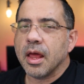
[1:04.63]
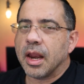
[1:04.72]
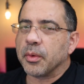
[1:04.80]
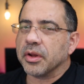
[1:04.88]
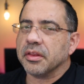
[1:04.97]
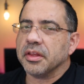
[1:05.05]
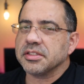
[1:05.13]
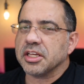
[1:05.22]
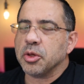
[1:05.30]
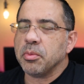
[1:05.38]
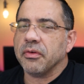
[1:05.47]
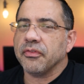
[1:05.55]
Now, one of the things
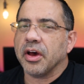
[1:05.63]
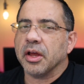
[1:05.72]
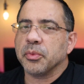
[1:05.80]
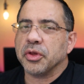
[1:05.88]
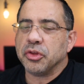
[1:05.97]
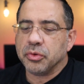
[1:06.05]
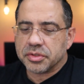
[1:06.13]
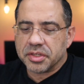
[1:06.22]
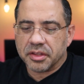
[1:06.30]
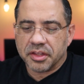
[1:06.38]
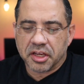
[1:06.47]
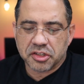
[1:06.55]
that you may find when
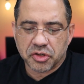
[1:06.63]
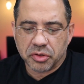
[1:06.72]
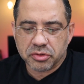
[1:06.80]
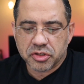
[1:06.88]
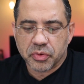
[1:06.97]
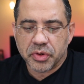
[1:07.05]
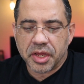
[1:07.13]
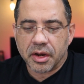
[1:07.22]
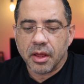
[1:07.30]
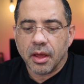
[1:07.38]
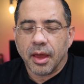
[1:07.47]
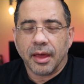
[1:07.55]
using the external screen,
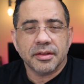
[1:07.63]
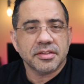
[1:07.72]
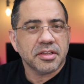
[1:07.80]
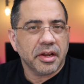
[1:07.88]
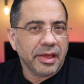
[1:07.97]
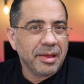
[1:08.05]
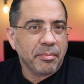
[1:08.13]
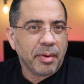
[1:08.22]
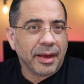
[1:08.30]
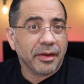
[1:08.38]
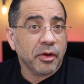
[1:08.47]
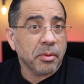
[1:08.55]
and this is going to
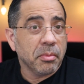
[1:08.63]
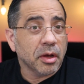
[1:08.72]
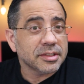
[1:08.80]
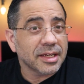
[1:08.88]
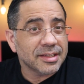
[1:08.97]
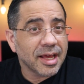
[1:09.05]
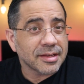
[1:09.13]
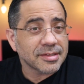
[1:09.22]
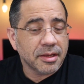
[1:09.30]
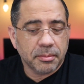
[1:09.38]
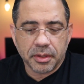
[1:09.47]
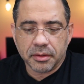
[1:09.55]
impact your
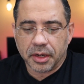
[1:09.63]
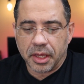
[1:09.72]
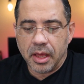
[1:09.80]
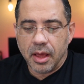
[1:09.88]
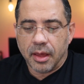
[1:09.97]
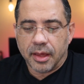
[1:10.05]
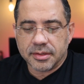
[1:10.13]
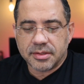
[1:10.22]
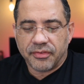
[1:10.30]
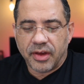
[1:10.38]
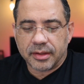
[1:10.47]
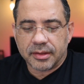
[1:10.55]
multitasking ability, is
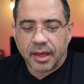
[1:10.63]
the fact